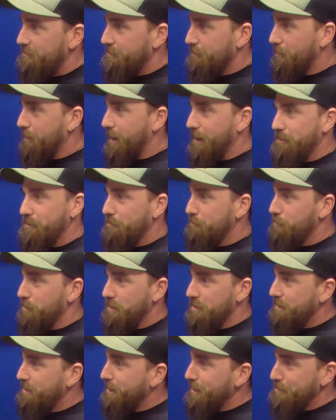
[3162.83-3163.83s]
Well, I know
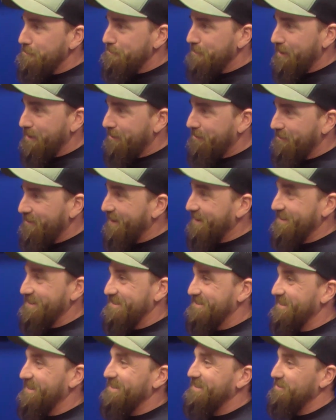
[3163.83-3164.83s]
Brandon Keaton my whole life. And
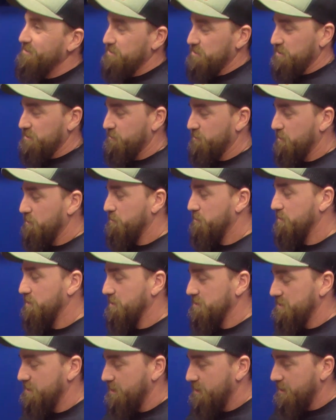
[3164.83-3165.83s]
it was just funny
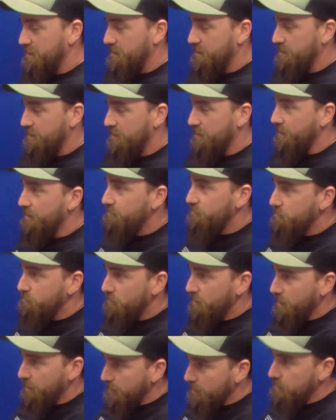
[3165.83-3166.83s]
because even
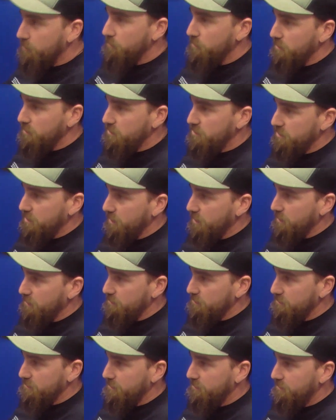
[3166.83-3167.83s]
my image
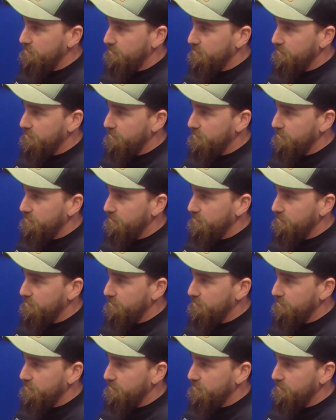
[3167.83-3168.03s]
changed.